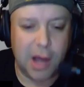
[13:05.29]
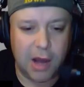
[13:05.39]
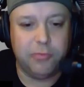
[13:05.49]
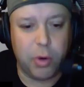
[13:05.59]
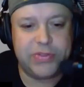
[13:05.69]

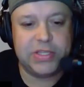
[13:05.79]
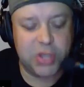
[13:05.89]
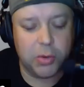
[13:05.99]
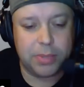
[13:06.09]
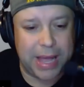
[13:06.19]
of what the
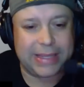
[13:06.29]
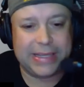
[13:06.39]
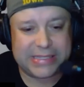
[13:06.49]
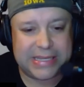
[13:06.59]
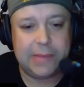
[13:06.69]
zone
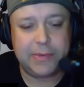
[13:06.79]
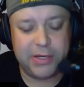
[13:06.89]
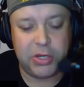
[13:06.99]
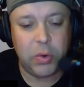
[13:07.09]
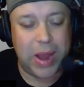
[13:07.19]
blocking scheme can
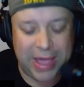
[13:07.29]
do